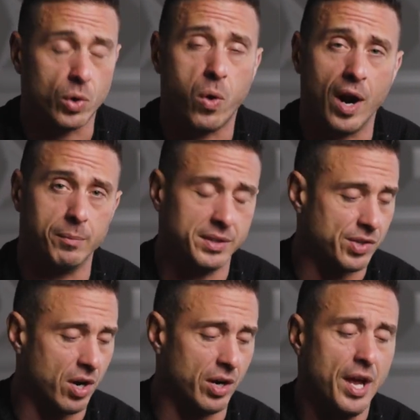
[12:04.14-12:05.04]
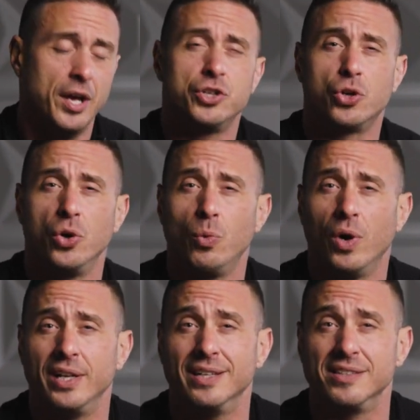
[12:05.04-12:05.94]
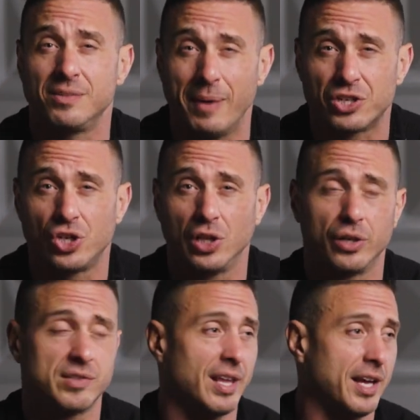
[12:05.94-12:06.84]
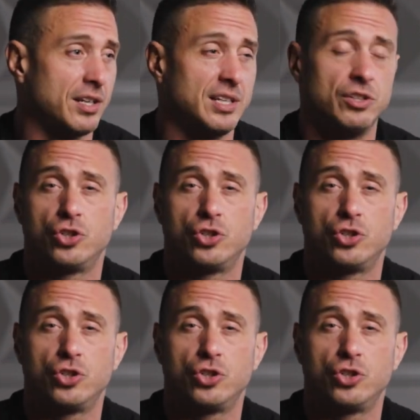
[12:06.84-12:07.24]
requirements are, show you what an inspection looks like,